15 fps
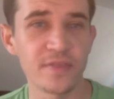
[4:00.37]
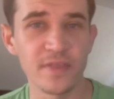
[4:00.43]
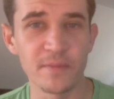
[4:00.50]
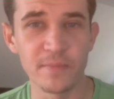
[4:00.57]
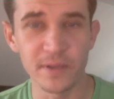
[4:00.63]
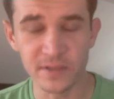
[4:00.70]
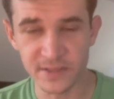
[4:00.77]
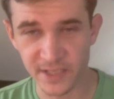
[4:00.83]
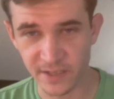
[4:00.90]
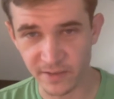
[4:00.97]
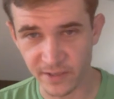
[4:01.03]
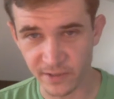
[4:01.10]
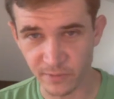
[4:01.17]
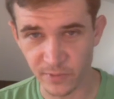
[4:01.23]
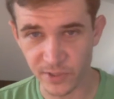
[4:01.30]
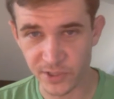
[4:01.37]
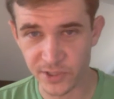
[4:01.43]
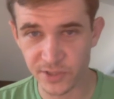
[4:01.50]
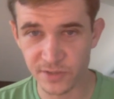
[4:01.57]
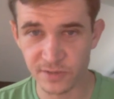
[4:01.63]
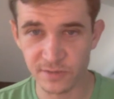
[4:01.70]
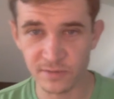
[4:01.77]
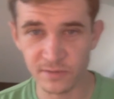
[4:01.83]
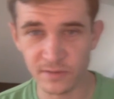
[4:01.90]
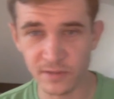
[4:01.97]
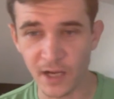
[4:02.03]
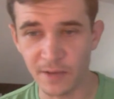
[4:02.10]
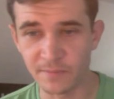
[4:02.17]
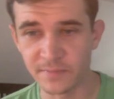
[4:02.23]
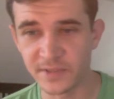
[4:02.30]
the military, which
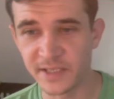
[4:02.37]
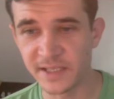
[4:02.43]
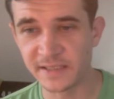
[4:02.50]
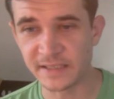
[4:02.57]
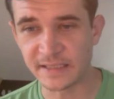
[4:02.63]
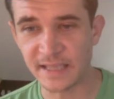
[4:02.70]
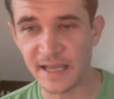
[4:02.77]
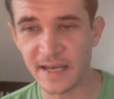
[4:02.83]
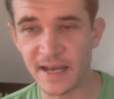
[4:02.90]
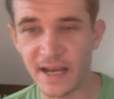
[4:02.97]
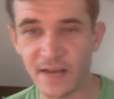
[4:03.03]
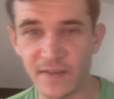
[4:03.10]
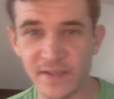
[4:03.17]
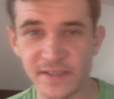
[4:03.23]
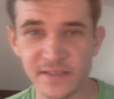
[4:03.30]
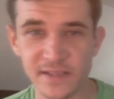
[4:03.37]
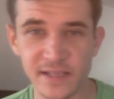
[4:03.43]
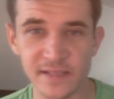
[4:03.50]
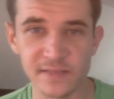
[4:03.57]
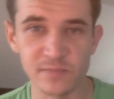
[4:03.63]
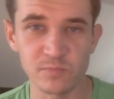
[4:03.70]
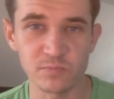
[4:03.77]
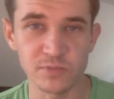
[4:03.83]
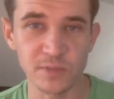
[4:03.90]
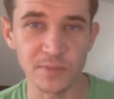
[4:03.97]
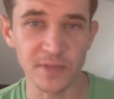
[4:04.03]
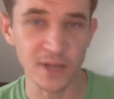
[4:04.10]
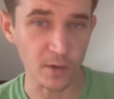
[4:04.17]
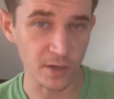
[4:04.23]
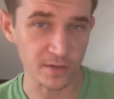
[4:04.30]
I'm teasing that now. That's
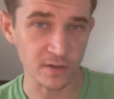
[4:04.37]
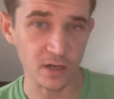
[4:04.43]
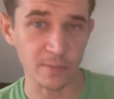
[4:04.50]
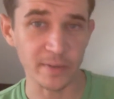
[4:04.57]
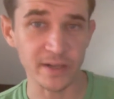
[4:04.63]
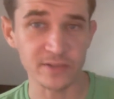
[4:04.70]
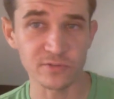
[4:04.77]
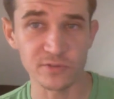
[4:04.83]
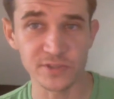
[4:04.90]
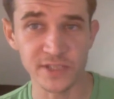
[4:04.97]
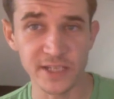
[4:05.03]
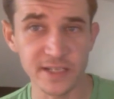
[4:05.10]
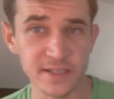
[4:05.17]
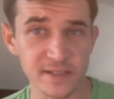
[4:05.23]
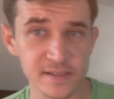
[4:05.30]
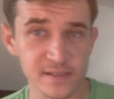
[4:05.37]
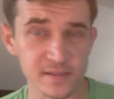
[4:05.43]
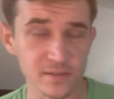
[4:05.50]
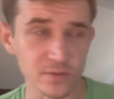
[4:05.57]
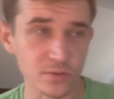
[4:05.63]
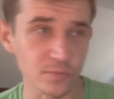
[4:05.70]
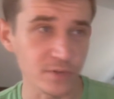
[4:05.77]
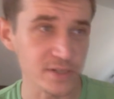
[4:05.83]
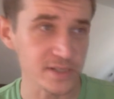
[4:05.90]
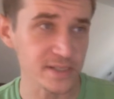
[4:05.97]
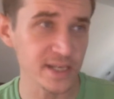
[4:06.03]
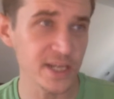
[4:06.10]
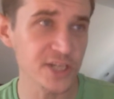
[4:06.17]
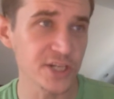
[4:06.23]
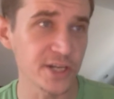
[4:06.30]
something I want to talk about towards the end of this little
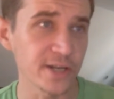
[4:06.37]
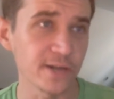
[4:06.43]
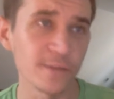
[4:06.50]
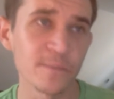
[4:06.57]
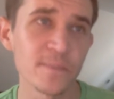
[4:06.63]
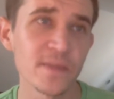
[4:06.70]
presentation here.